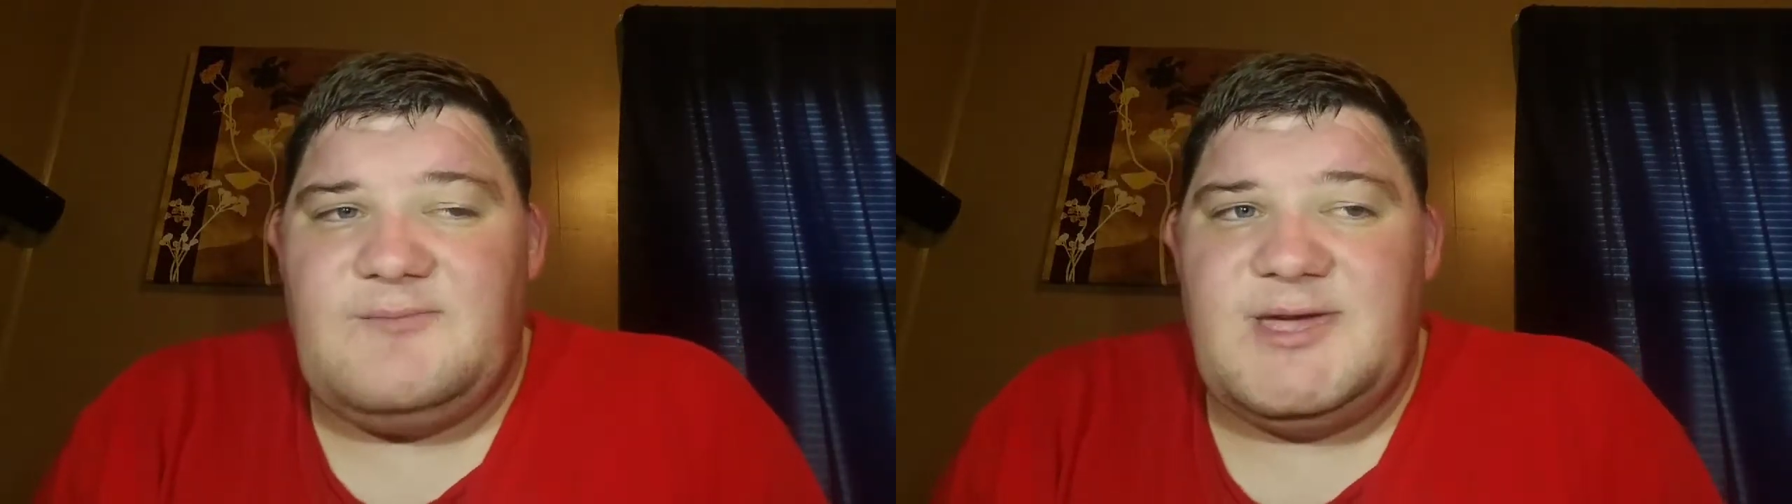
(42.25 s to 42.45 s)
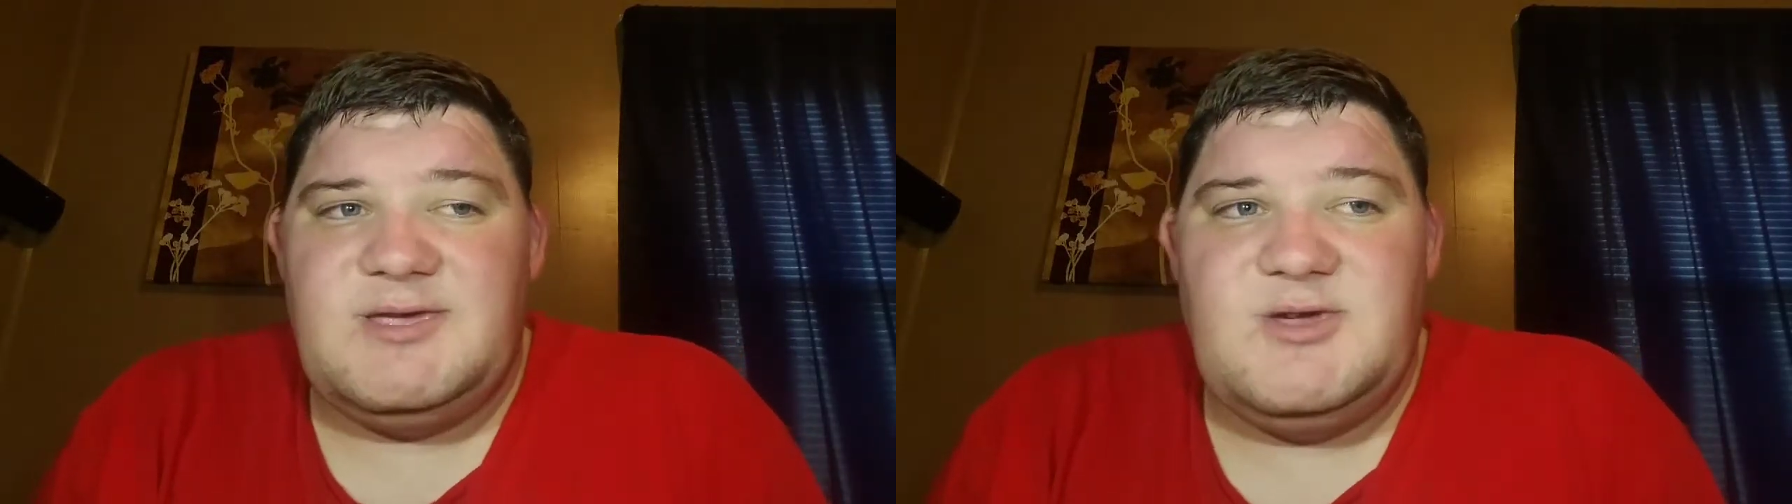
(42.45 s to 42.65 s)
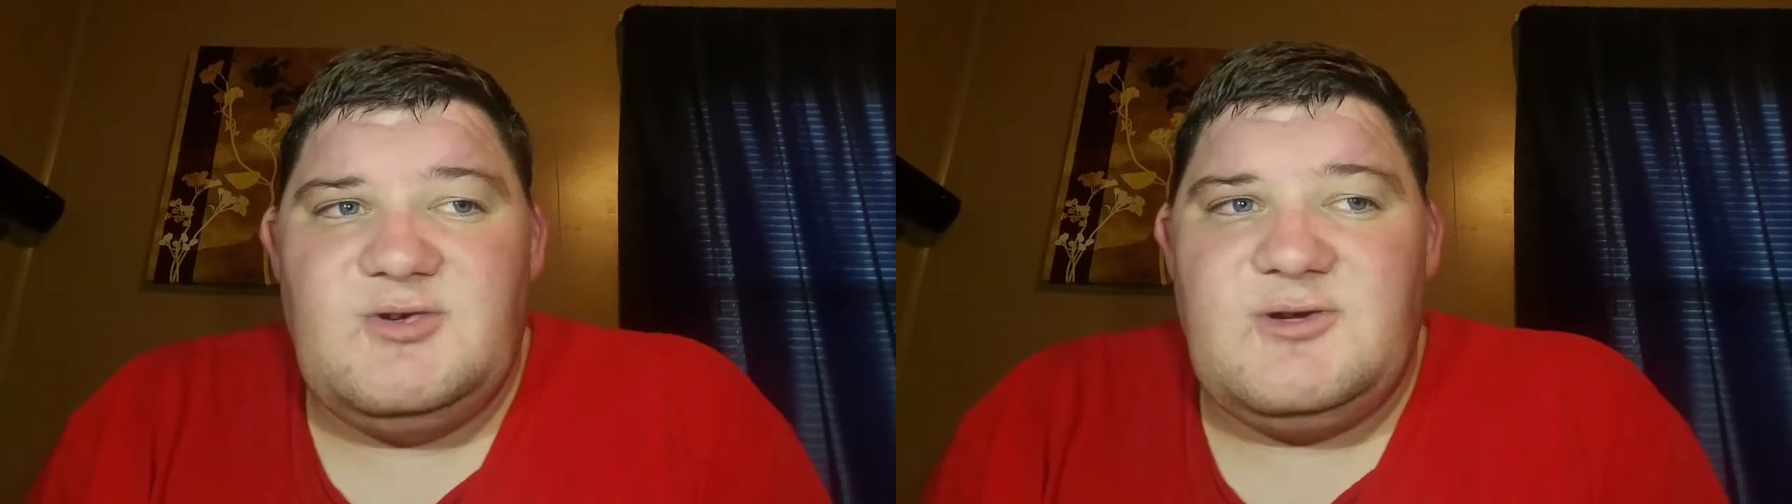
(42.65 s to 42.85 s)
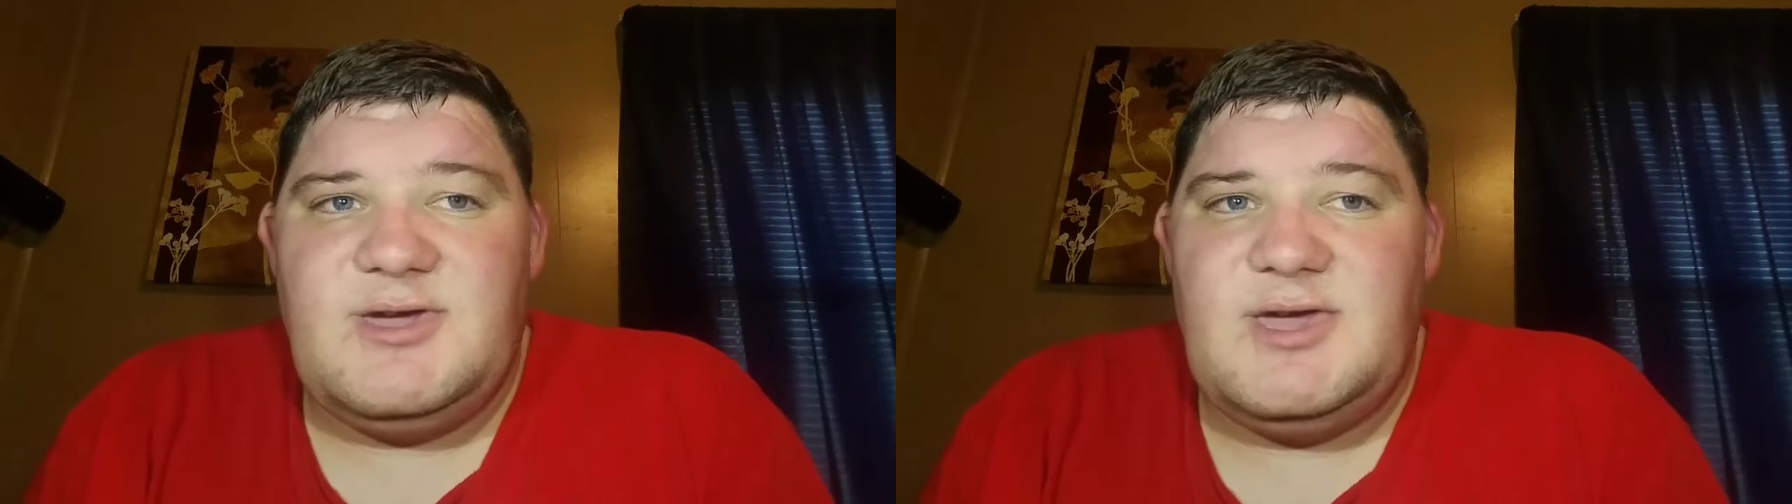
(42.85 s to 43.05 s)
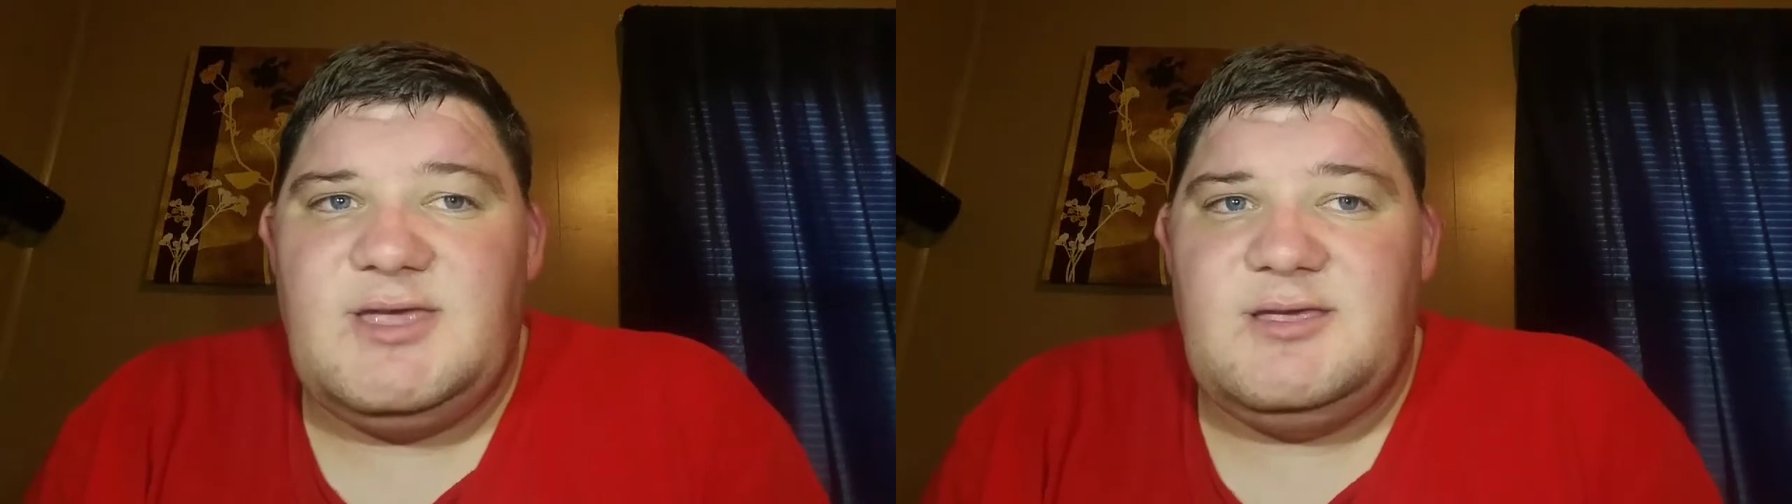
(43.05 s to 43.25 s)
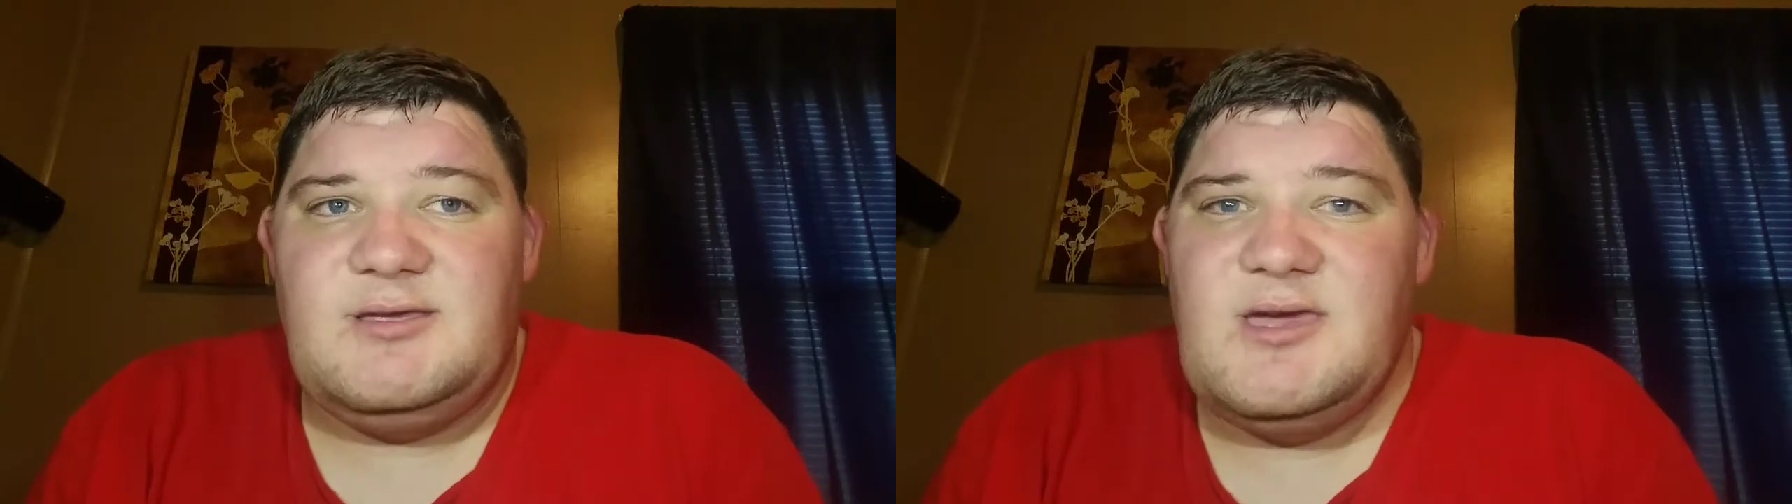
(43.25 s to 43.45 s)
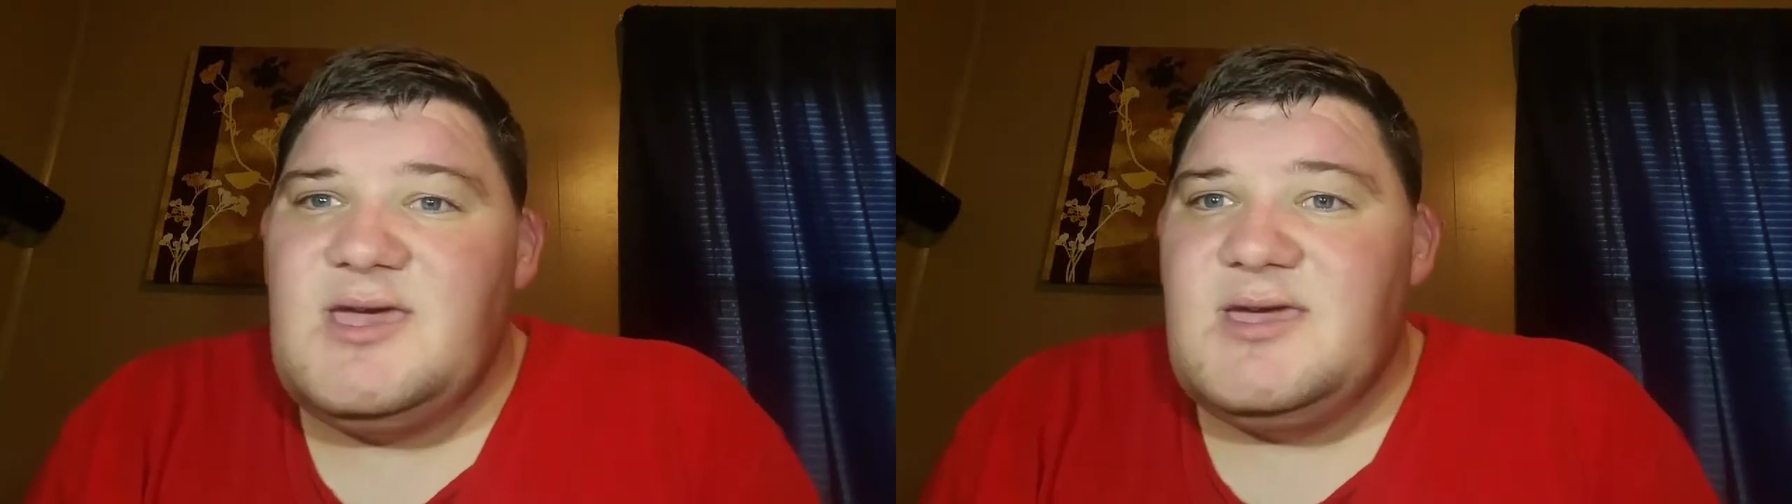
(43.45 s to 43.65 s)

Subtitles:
I mean, you can